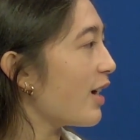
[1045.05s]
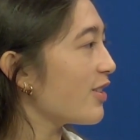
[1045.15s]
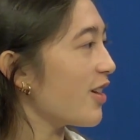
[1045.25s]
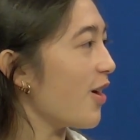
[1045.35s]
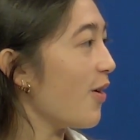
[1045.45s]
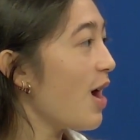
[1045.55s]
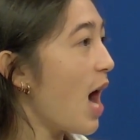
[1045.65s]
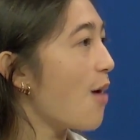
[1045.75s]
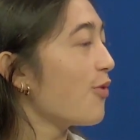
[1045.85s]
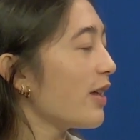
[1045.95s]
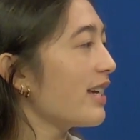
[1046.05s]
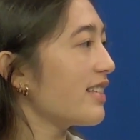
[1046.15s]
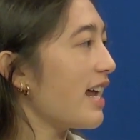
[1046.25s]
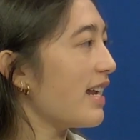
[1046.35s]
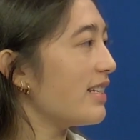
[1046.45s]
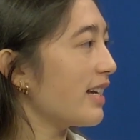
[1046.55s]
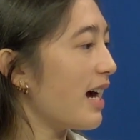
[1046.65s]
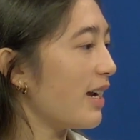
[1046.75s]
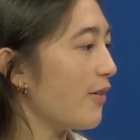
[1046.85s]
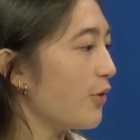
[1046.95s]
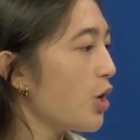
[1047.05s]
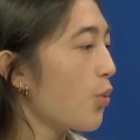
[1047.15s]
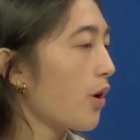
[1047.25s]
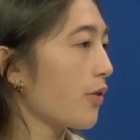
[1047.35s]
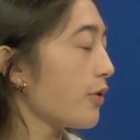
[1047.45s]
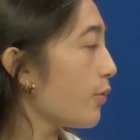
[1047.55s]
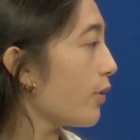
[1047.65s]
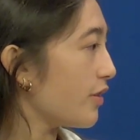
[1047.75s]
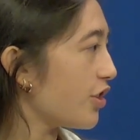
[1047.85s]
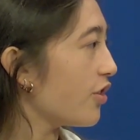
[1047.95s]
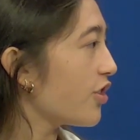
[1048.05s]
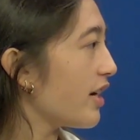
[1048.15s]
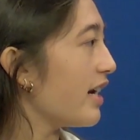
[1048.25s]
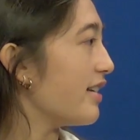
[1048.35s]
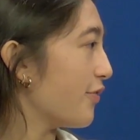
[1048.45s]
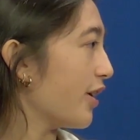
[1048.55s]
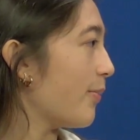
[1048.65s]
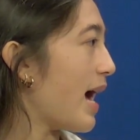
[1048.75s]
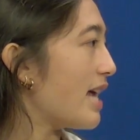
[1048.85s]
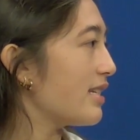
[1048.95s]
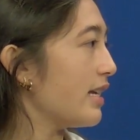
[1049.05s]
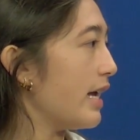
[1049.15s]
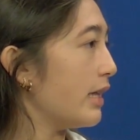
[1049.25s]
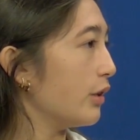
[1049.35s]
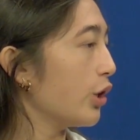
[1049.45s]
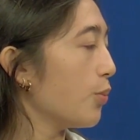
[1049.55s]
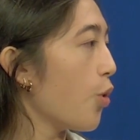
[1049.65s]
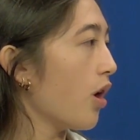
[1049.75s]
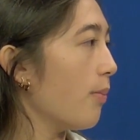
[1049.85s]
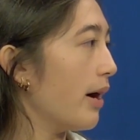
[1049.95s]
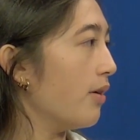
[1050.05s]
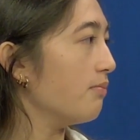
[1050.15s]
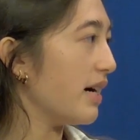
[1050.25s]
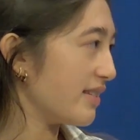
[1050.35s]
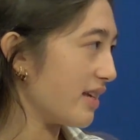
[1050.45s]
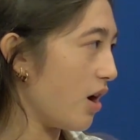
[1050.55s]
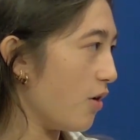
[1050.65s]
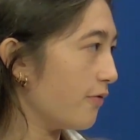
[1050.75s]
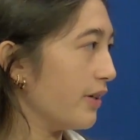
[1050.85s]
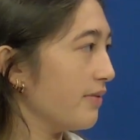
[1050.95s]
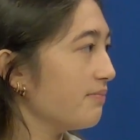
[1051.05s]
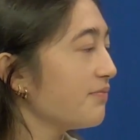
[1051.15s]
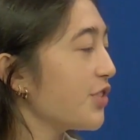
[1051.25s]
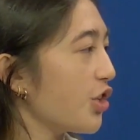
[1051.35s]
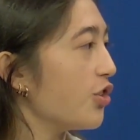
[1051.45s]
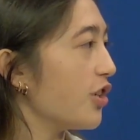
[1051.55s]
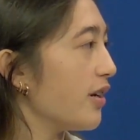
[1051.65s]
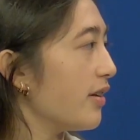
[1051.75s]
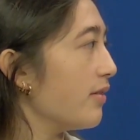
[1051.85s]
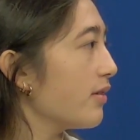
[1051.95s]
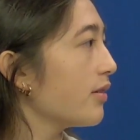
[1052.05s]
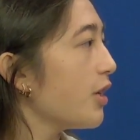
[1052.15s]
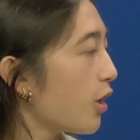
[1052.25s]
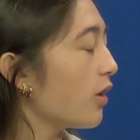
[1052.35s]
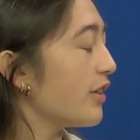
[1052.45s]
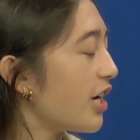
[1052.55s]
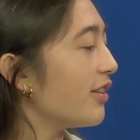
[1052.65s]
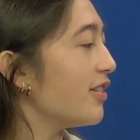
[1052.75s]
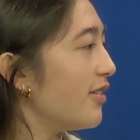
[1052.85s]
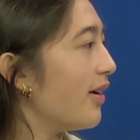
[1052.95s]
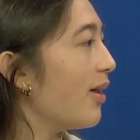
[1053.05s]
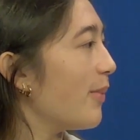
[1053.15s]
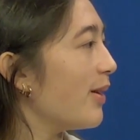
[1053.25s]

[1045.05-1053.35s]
So I'm really excited to kind of work with children in a different capacity and learn more about myself and children and early childhood development.